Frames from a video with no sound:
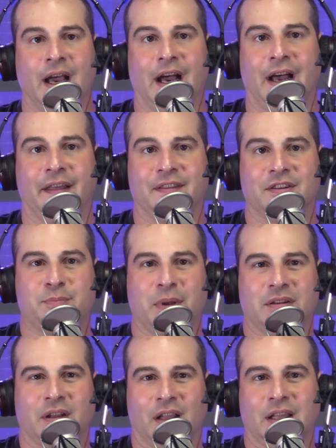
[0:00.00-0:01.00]
Uh, there's
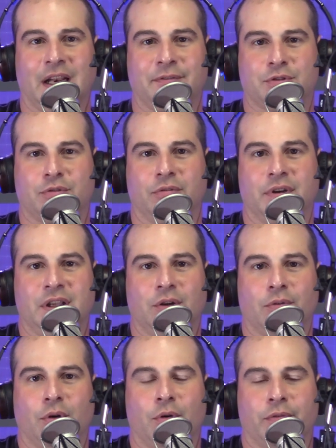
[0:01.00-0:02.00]
been a lot of scrutiny
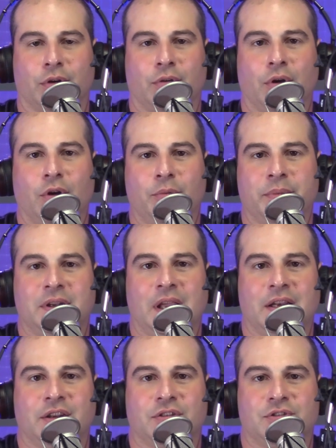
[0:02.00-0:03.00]
over Chrome and,
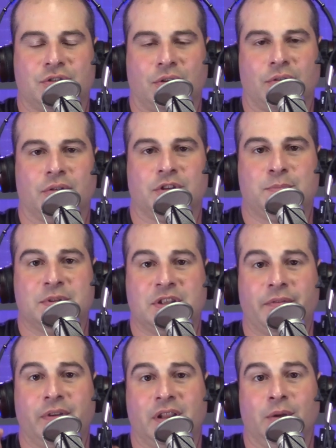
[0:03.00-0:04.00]
and concern,
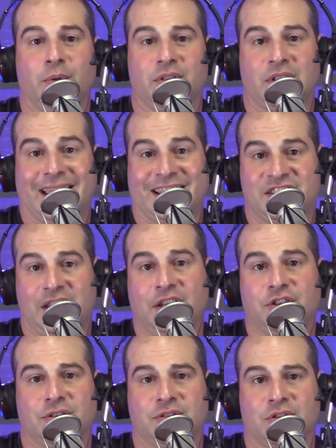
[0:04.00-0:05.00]
specifically with
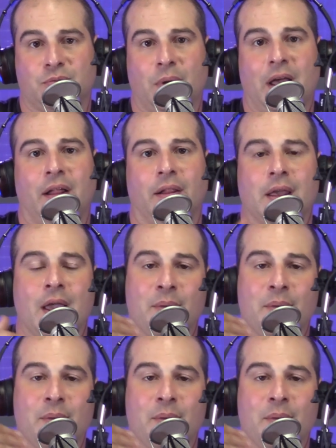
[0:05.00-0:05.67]
extensions as well.